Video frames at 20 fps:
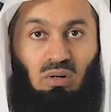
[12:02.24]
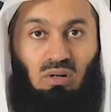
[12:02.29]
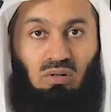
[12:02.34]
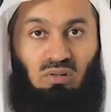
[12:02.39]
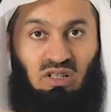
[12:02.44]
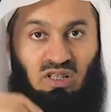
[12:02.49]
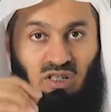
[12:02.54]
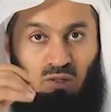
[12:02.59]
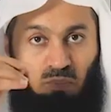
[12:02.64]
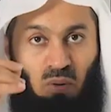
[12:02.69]
will
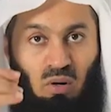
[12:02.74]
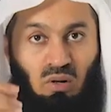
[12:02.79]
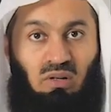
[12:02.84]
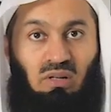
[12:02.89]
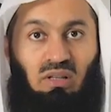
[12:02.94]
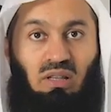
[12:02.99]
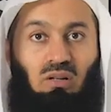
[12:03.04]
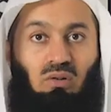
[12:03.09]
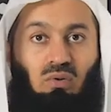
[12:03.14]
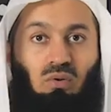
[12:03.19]

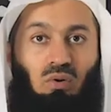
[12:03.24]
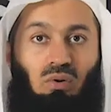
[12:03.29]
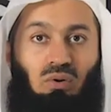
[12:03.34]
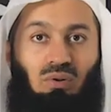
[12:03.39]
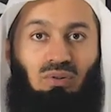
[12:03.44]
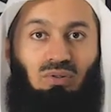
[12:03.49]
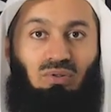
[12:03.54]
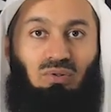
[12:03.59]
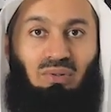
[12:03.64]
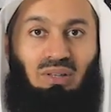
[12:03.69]
respond that
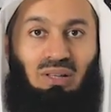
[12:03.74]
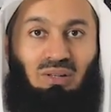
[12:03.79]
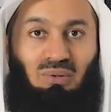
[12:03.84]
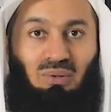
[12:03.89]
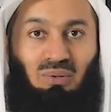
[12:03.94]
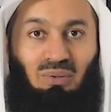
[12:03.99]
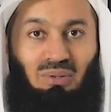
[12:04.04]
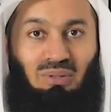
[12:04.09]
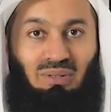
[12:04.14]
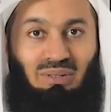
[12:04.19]
call to that
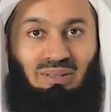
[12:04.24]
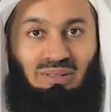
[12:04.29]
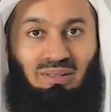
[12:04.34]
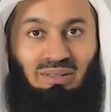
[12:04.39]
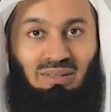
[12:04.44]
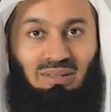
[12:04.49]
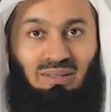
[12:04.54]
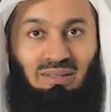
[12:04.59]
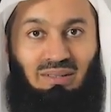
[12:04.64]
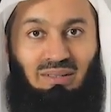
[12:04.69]
call.
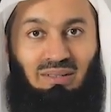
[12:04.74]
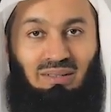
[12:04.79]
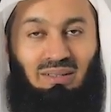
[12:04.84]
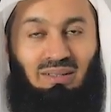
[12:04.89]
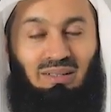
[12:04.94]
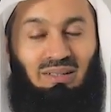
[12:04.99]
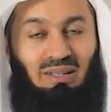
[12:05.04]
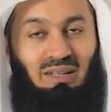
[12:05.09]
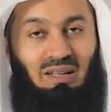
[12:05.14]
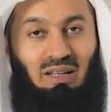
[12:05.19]

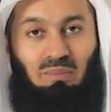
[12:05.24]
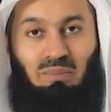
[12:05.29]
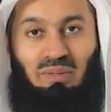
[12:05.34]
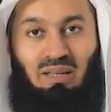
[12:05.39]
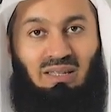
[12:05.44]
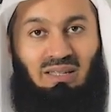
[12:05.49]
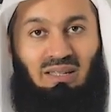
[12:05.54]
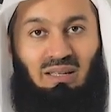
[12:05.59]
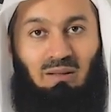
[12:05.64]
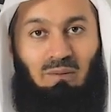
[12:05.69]

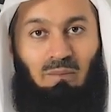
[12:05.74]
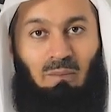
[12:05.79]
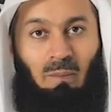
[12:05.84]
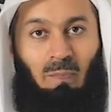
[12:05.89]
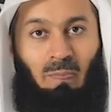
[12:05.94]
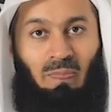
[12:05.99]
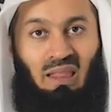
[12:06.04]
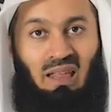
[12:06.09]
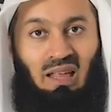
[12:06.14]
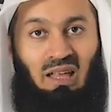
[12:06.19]
Amazing.
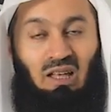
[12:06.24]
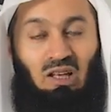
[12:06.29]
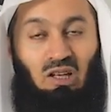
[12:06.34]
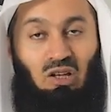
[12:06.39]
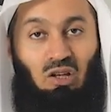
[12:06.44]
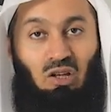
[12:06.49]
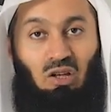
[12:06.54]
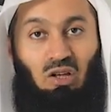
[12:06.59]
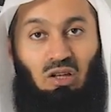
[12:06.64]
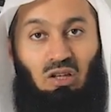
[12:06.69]

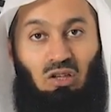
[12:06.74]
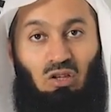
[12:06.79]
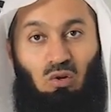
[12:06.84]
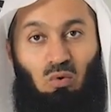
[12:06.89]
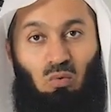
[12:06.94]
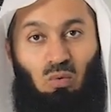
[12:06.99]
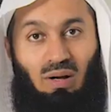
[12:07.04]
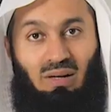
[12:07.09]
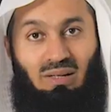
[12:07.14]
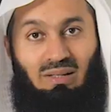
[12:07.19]

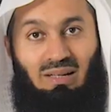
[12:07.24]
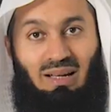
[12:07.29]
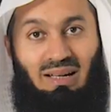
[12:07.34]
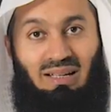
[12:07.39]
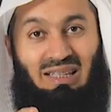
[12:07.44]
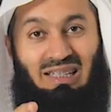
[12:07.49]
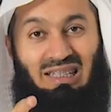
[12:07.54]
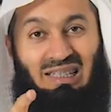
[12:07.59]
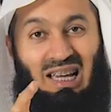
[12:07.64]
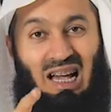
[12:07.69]
You want a
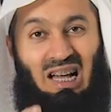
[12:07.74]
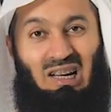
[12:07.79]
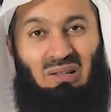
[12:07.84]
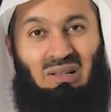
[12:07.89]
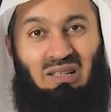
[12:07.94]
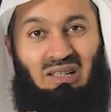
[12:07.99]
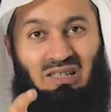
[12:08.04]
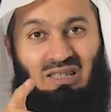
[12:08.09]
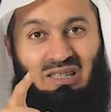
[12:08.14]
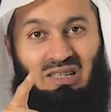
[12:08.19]

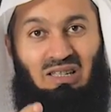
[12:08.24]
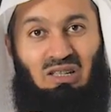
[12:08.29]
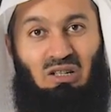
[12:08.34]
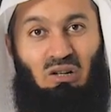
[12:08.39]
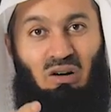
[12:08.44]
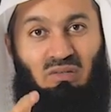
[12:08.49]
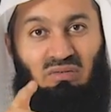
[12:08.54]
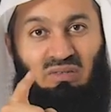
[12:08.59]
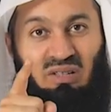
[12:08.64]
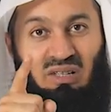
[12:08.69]
guarantee
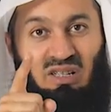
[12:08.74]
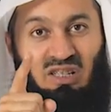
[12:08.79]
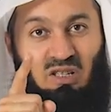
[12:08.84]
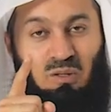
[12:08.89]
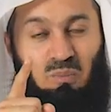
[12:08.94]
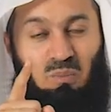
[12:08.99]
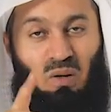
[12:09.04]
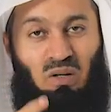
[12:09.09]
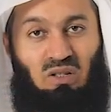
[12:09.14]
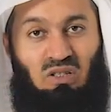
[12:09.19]
of a
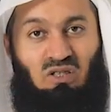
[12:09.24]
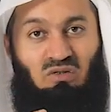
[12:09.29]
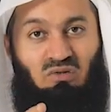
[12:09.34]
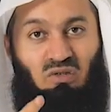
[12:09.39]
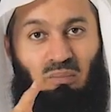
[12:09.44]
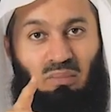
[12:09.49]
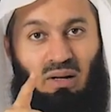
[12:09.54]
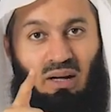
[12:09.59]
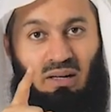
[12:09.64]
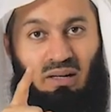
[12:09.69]
response
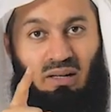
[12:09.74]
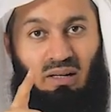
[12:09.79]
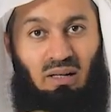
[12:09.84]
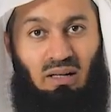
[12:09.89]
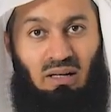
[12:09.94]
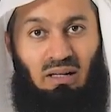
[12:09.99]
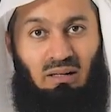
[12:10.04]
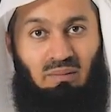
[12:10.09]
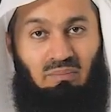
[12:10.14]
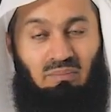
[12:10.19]
from
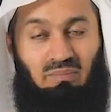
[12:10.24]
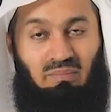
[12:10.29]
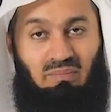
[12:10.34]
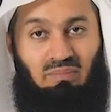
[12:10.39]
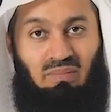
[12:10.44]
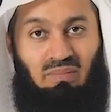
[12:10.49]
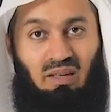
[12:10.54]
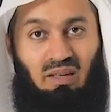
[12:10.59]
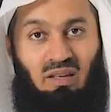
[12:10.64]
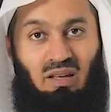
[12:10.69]
Allah?
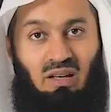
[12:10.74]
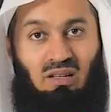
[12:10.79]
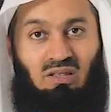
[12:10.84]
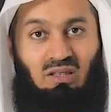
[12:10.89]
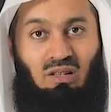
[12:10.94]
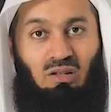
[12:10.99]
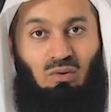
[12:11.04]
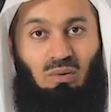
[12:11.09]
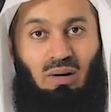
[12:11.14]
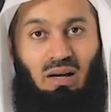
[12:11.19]
Here's
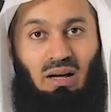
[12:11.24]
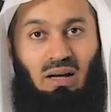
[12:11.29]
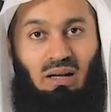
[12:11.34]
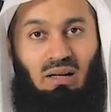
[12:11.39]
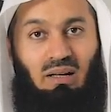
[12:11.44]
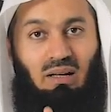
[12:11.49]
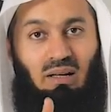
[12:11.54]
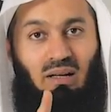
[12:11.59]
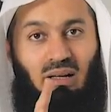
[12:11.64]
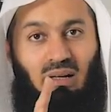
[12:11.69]
the dua.
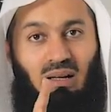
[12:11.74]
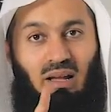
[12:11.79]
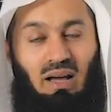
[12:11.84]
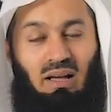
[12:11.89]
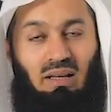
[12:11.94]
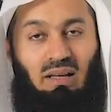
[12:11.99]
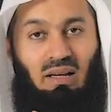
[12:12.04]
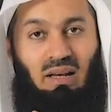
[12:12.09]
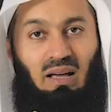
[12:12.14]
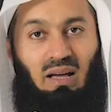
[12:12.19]

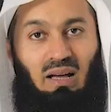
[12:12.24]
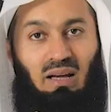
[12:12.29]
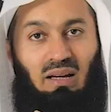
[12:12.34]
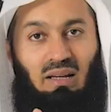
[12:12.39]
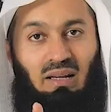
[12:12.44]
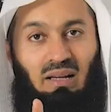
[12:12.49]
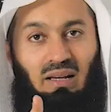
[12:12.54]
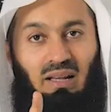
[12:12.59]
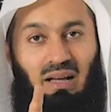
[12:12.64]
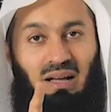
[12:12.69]
La ilaha
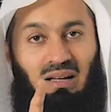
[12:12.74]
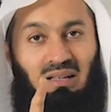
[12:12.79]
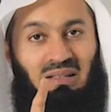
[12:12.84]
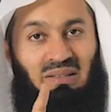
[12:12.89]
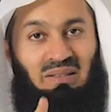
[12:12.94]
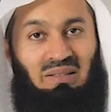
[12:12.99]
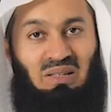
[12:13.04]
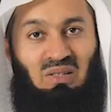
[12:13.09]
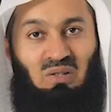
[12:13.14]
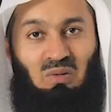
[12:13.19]
illa
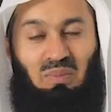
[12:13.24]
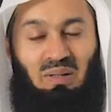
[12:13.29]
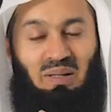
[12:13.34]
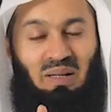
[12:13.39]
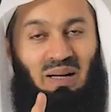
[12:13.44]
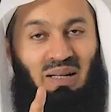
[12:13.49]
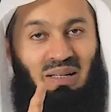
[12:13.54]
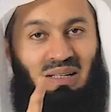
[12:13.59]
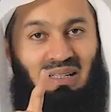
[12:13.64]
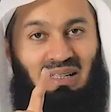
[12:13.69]
anta
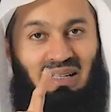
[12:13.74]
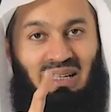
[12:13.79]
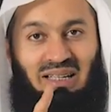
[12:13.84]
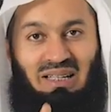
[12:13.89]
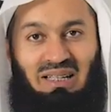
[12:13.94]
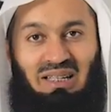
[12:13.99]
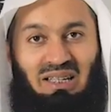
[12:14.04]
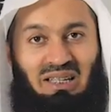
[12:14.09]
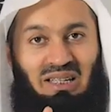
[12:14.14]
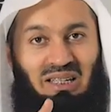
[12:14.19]
subhanaka
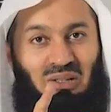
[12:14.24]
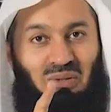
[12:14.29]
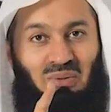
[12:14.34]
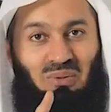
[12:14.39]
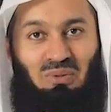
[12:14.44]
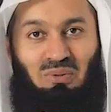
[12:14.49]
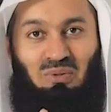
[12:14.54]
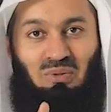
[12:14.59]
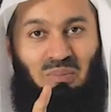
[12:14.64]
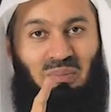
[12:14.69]
inni
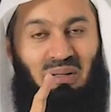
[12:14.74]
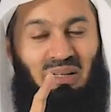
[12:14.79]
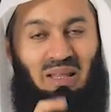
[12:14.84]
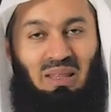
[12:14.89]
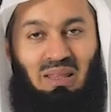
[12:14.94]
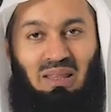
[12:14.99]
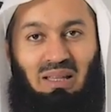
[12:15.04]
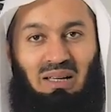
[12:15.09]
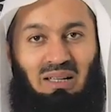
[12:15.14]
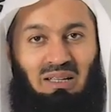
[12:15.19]
kuntu min
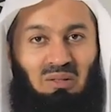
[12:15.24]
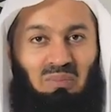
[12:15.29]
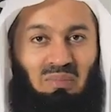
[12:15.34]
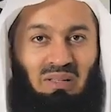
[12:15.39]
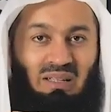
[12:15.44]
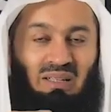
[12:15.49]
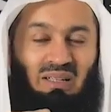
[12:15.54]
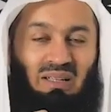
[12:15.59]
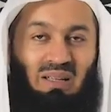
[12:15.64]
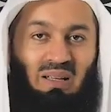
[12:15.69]

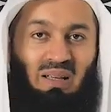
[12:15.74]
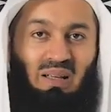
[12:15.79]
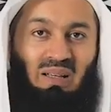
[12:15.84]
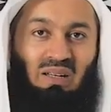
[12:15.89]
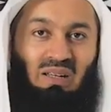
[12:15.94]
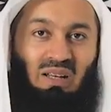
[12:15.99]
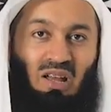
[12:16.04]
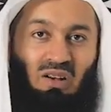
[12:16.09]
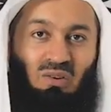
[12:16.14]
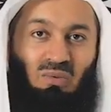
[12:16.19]
al-zalimin
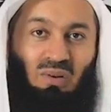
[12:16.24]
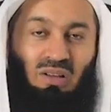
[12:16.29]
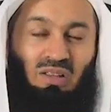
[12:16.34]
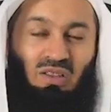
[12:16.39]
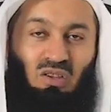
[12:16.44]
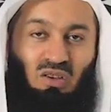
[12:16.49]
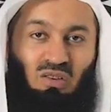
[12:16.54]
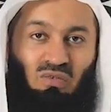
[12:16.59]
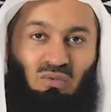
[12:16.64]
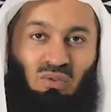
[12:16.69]
none
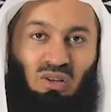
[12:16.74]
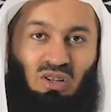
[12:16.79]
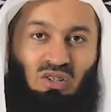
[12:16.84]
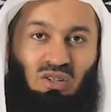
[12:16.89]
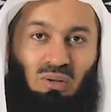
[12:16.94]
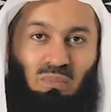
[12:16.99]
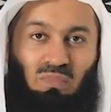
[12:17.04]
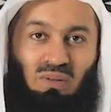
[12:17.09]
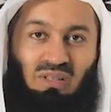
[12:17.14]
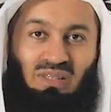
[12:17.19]
worthy of
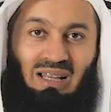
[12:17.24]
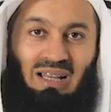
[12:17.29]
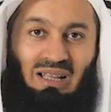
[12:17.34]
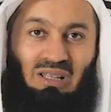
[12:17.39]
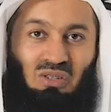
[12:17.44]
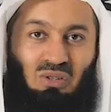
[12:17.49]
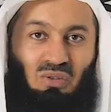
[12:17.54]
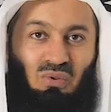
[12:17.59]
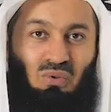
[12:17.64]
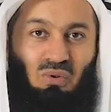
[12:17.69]
worship
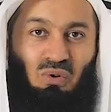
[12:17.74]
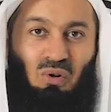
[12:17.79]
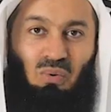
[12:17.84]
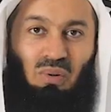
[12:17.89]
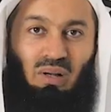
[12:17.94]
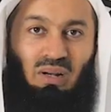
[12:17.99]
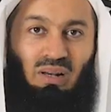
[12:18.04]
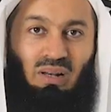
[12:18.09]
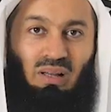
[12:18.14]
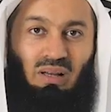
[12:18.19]
besides you, O
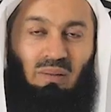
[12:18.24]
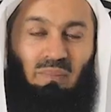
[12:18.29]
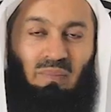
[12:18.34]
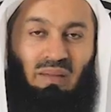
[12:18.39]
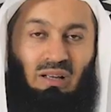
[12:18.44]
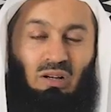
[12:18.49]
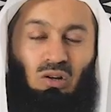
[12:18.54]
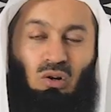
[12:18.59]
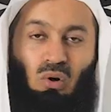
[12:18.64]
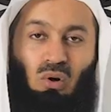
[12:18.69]
Allah.
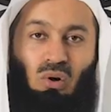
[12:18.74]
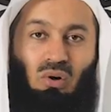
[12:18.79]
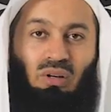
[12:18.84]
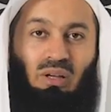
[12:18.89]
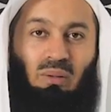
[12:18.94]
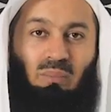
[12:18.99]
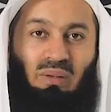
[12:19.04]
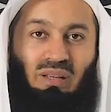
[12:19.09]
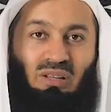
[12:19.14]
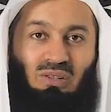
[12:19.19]

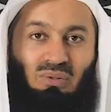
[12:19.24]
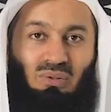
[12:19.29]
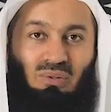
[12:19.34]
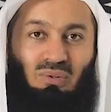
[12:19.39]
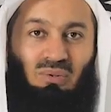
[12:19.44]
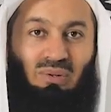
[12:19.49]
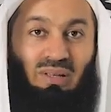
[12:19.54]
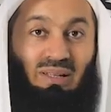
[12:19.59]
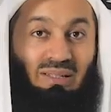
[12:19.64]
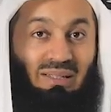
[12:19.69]
Glory be to
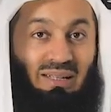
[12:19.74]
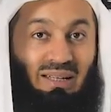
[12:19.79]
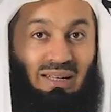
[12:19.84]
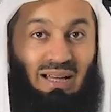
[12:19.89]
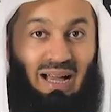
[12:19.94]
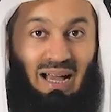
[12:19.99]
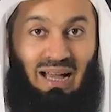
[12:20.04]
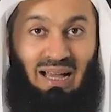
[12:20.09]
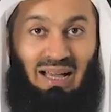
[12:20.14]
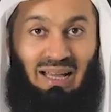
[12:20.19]
you. Indeed,
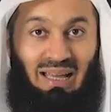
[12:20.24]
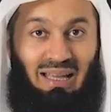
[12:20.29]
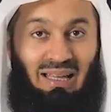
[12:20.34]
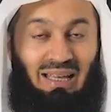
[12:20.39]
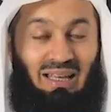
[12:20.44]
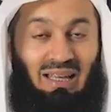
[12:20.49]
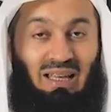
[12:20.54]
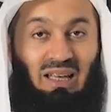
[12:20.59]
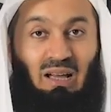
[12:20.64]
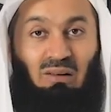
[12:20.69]
I
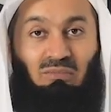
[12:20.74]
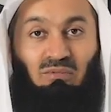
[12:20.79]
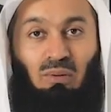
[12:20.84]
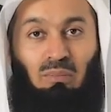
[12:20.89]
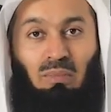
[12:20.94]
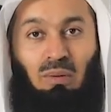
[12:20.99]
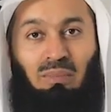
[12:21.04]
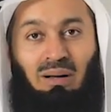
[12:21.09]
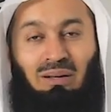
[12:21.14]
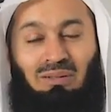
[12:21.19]
am
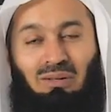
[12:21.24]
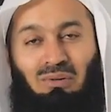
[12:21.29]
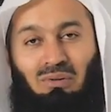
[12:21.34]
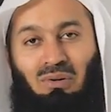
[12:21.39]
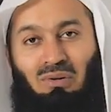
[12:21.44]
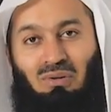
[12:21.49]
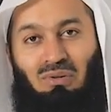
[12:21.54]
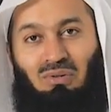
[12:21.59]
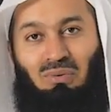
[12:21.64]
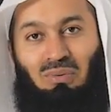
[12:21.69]
from among the
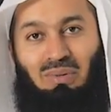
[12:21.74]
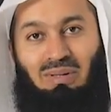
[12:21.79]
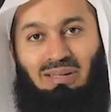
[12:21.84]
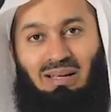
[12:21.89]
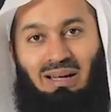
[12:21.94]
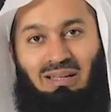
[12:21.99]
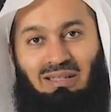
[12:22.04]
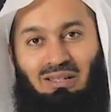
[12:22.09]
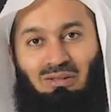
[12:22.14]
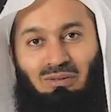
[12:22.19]
wrongdoers.
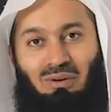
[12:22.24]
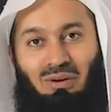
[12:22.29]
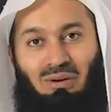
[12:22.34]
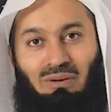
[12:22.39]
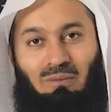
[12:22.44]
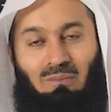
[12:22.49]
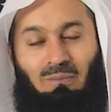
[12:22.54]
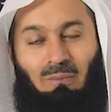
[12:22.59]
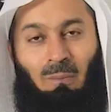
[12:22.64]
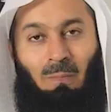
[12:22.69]
I did
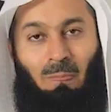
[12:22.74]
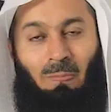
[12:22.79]
wrong.